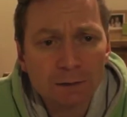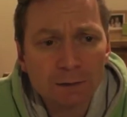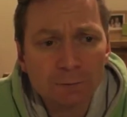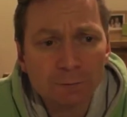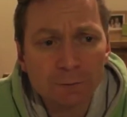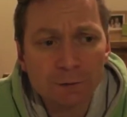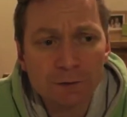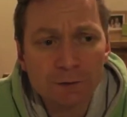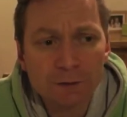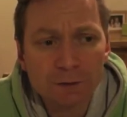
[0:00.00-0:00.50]

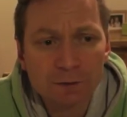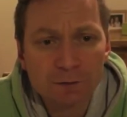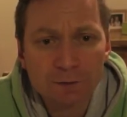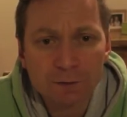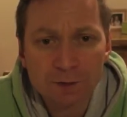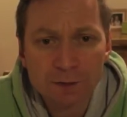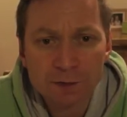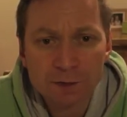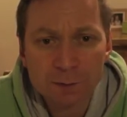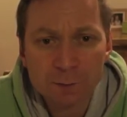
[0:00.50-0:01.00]
We just got to
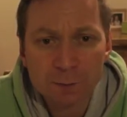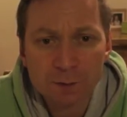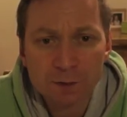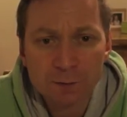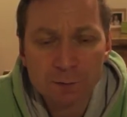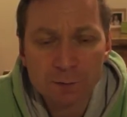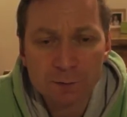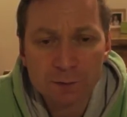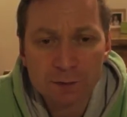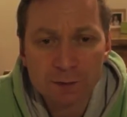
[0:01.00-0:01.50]
find some
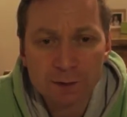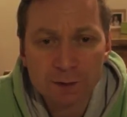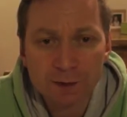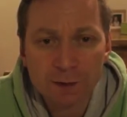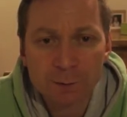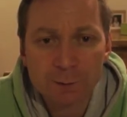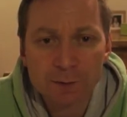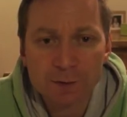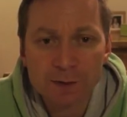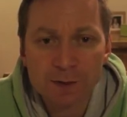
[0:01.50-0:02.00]
people to
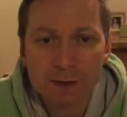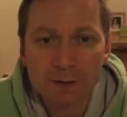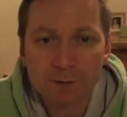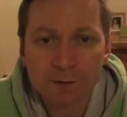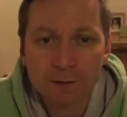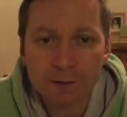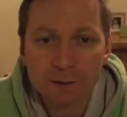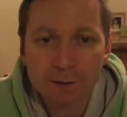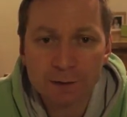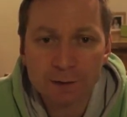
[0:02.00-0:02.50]
help us out
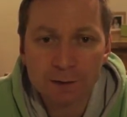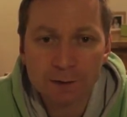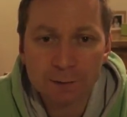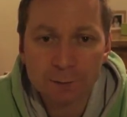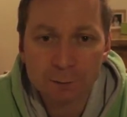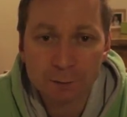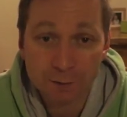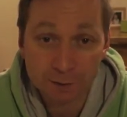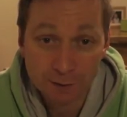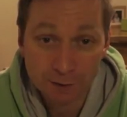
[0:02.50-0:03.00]
in the
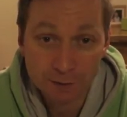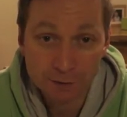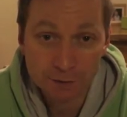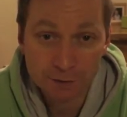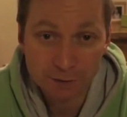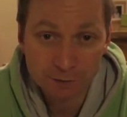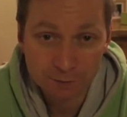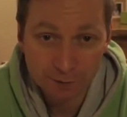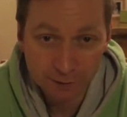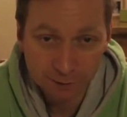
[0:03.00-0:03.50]
production
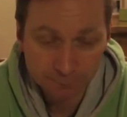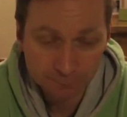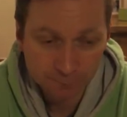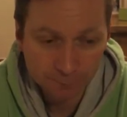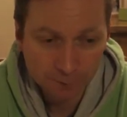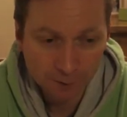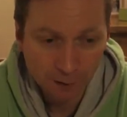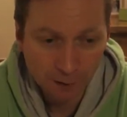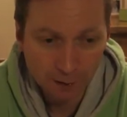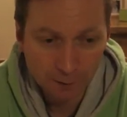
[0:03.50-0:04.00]
of it,
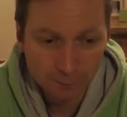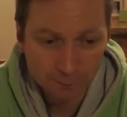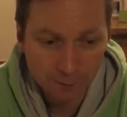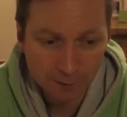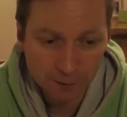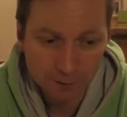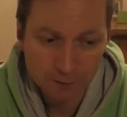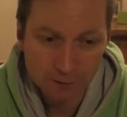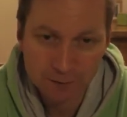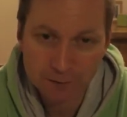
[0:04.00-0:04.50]

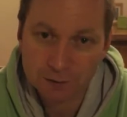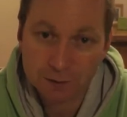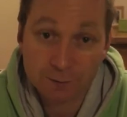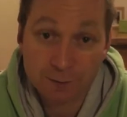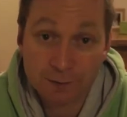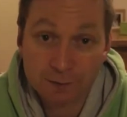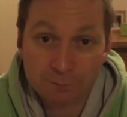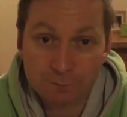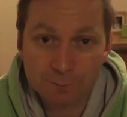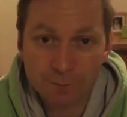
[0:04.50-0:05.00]
because, I
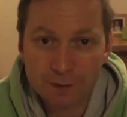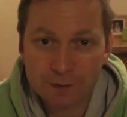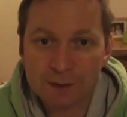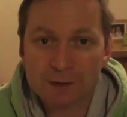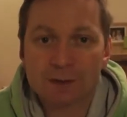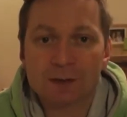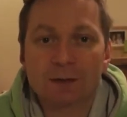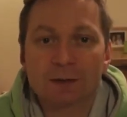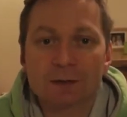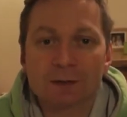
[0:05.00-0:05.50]
mean, this
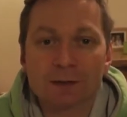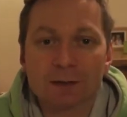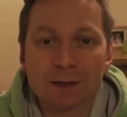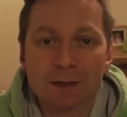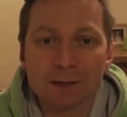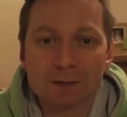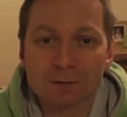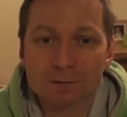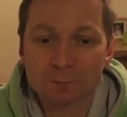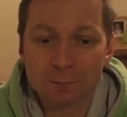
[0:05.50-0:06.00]
started
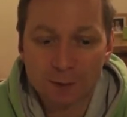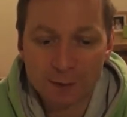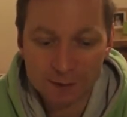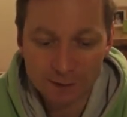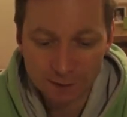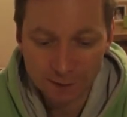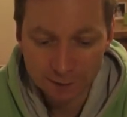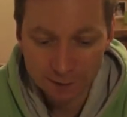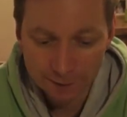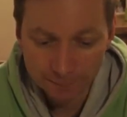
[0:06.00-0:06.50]
out
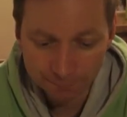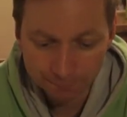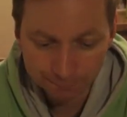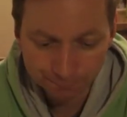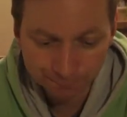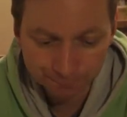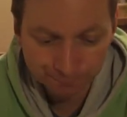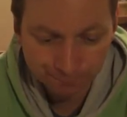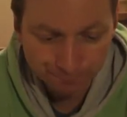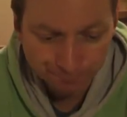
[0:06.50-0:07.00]
basically
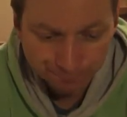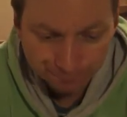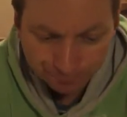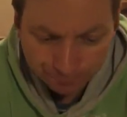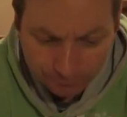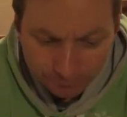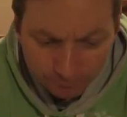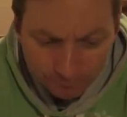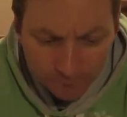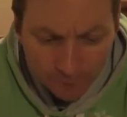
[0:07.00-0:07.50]

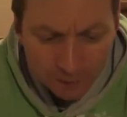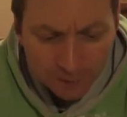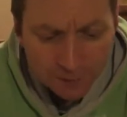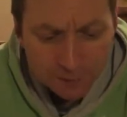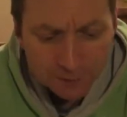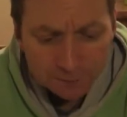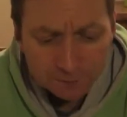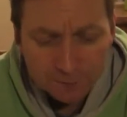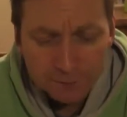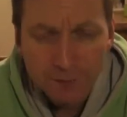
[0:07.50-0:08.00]
as
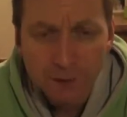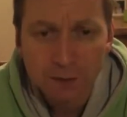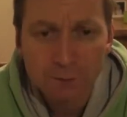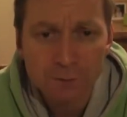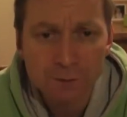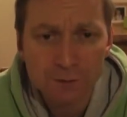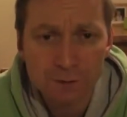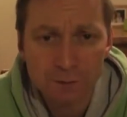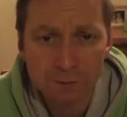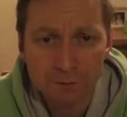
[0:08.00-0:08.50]
something that I was
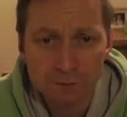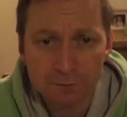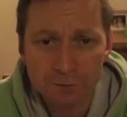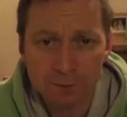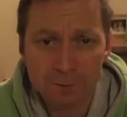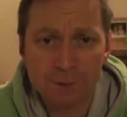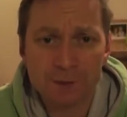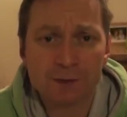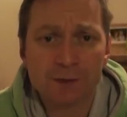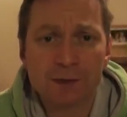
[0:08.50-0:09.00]
doing for
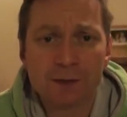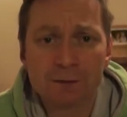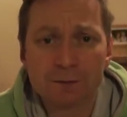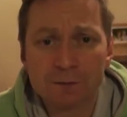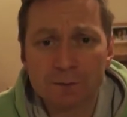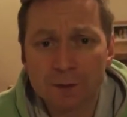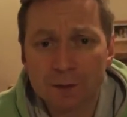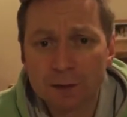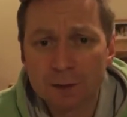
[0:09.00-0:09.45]
myself,